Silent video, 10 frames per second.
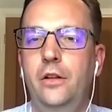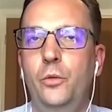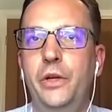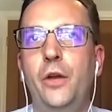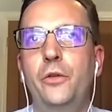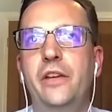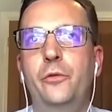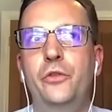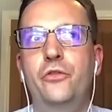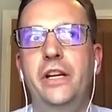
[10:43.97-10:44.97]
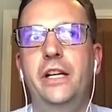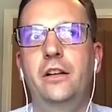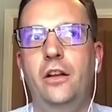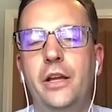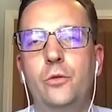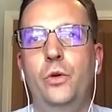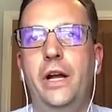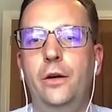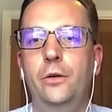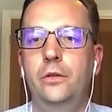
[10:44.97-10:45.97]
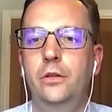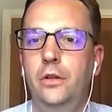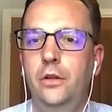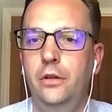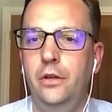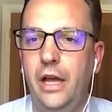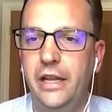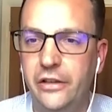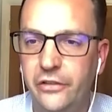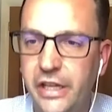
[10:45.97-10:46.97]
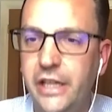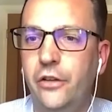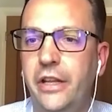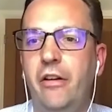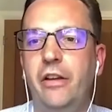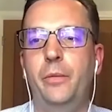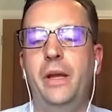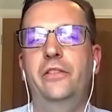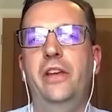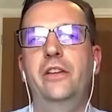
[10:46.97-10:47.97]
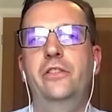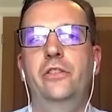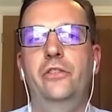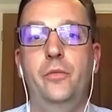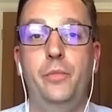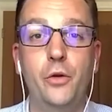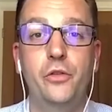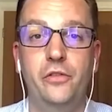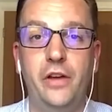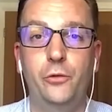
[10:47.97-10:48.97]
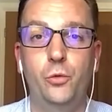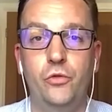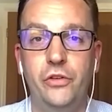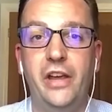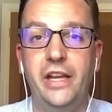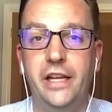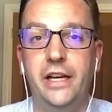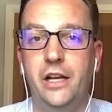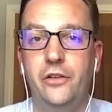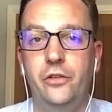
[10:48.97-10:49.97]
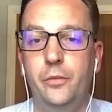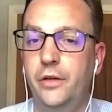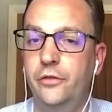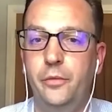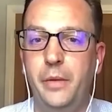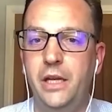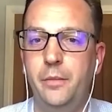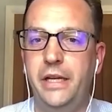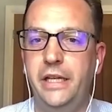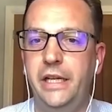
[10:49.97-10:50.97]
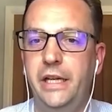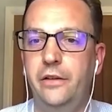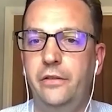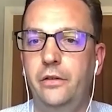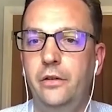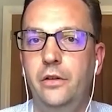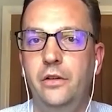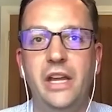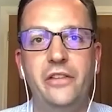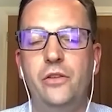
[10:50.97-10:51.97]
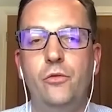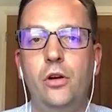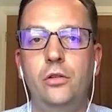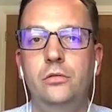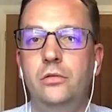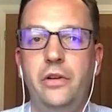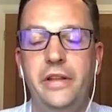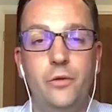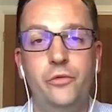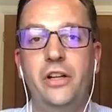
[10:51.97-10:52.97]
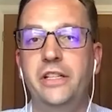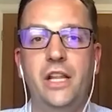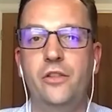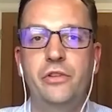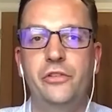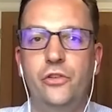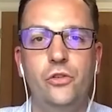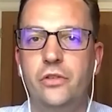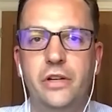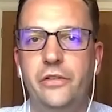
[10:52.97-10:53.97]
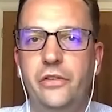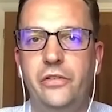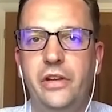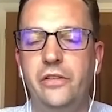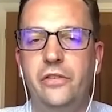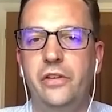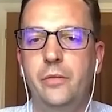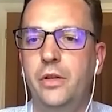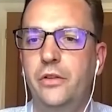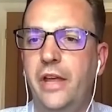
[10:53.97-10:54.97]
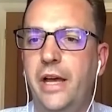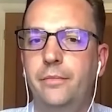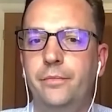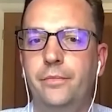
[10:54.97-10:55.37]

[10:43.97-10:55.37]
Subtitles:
We know that if we treat a client well and exceed on their expectations, that both of us will retain that customer for many, many years. Get it wrong, and they'll find another insurer. It's as simple as that.